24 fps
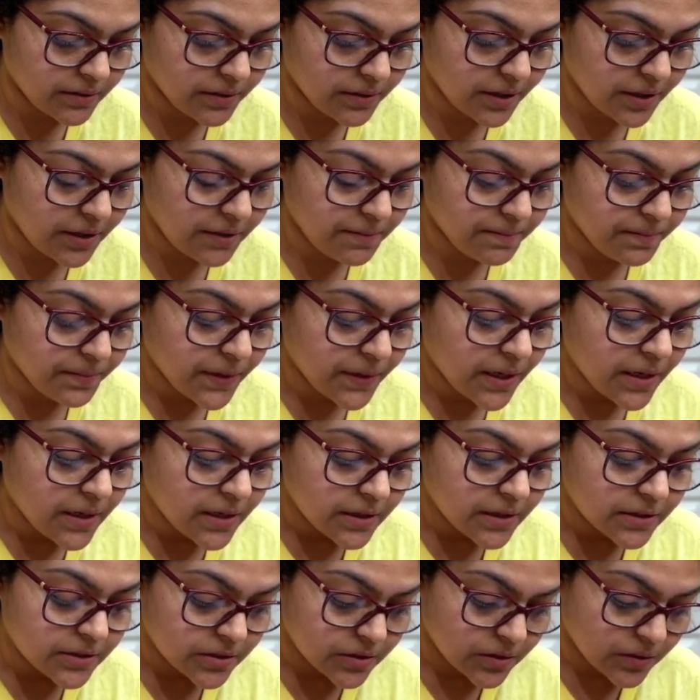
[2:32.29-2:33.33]
Okay,
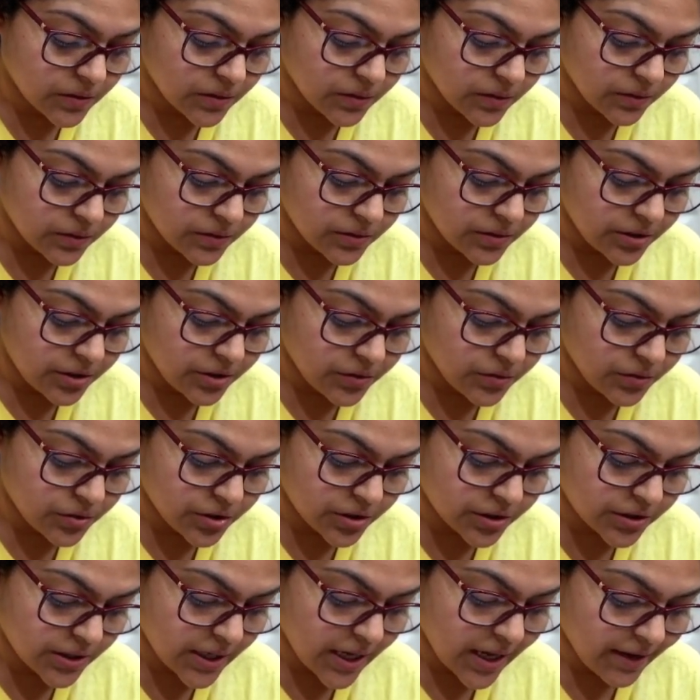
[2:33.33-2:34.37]
so you
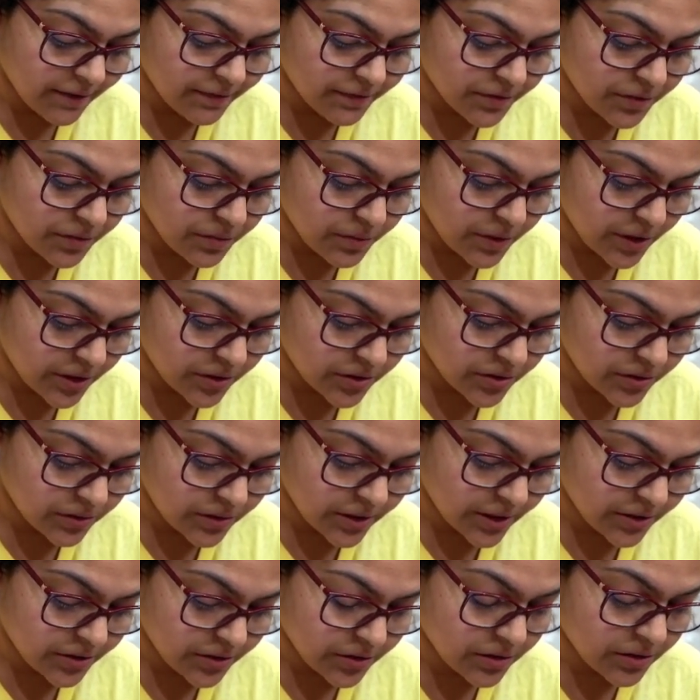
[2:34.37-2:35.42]
just have to make sure
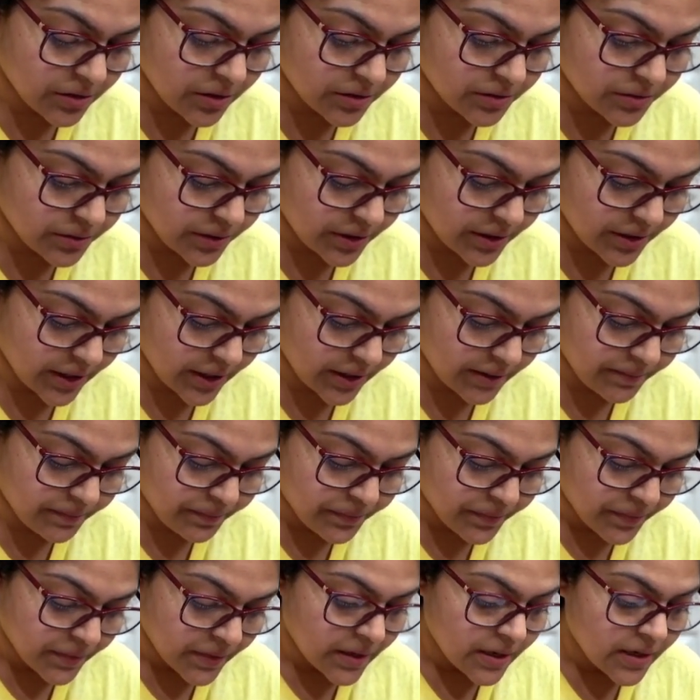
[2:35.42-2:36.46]
that you're not doing that.
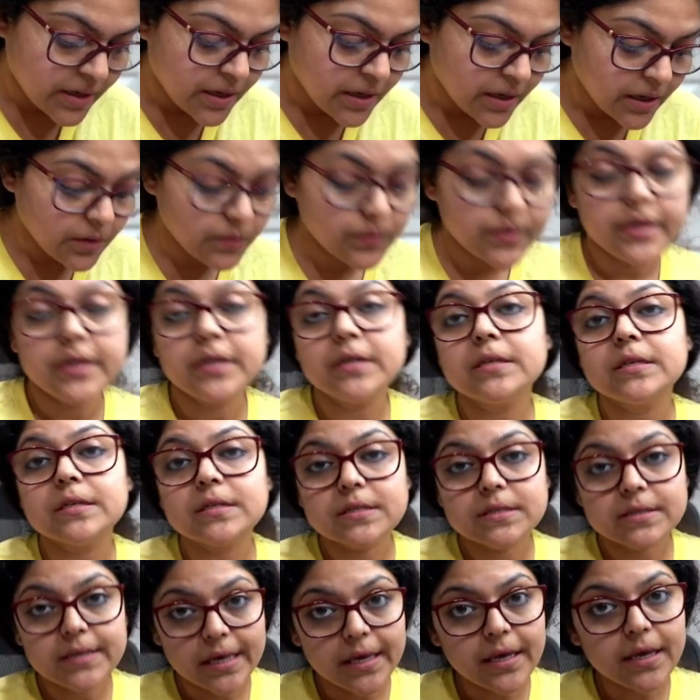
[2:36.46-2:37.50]
Okay,
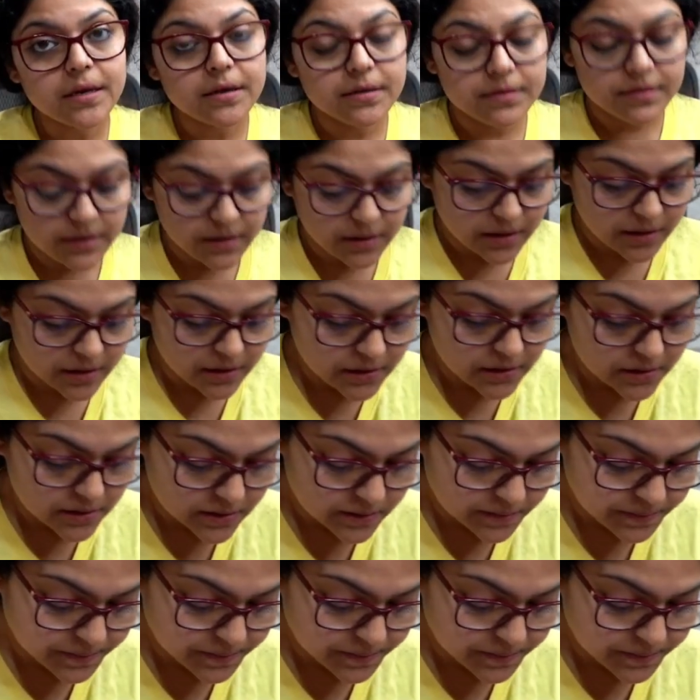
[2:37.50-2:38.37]
second thing is,